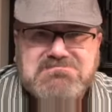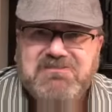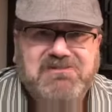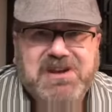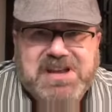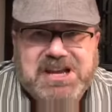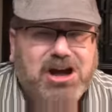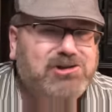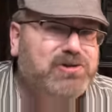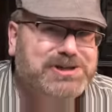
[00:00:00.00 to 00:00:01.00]
fifty
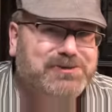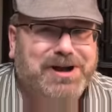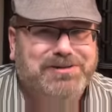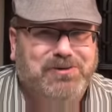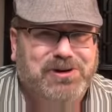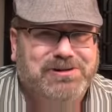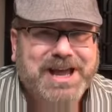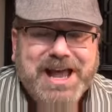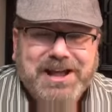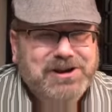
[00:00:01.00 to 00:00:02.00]
countries around the world.
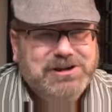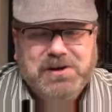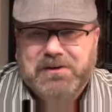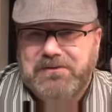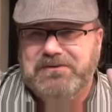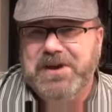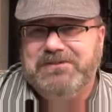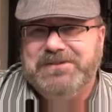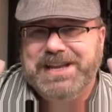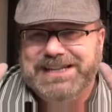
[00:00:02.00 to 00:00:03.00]
There's
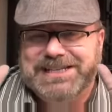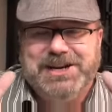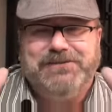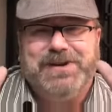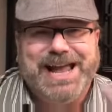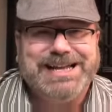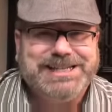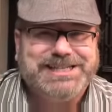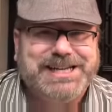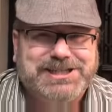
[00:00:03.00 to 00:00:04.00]
fifty different
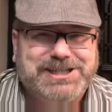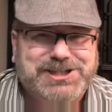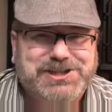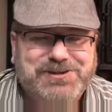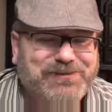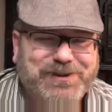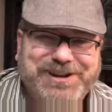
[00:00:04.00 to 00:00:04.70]
entities to sue for